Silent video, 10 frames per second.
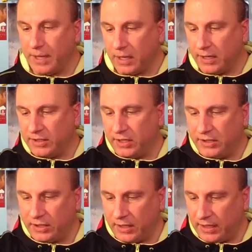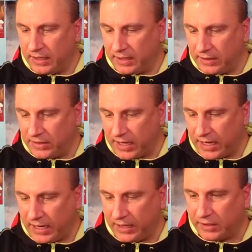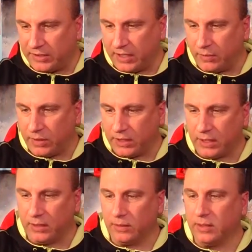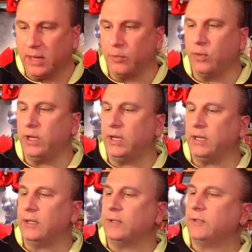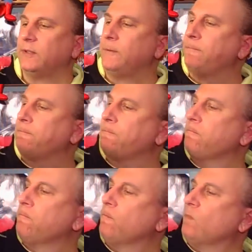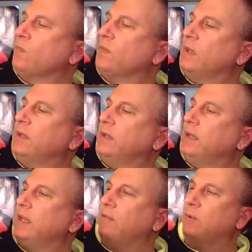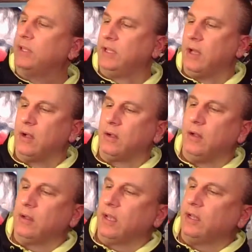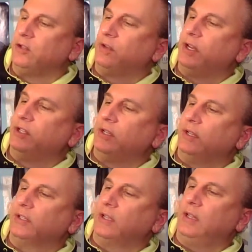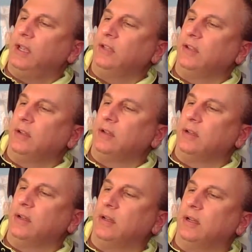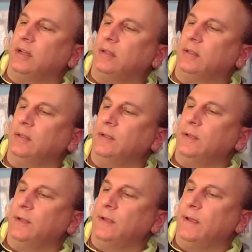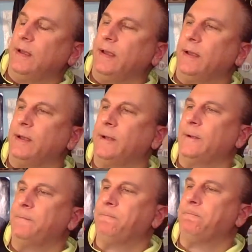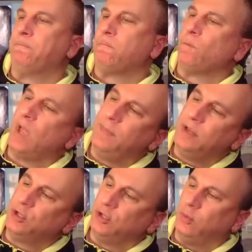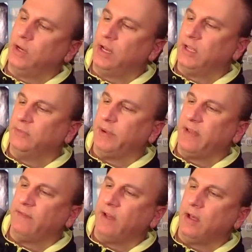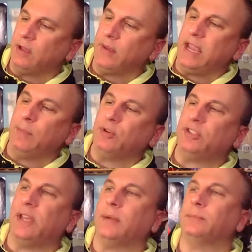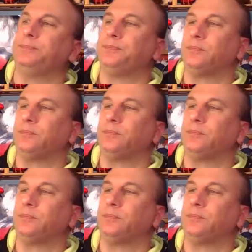Because this is a, let's see what the Margarita is. What the alcohol concentration is. Contains alcohol. I'm not sure what it is by volume. 8%.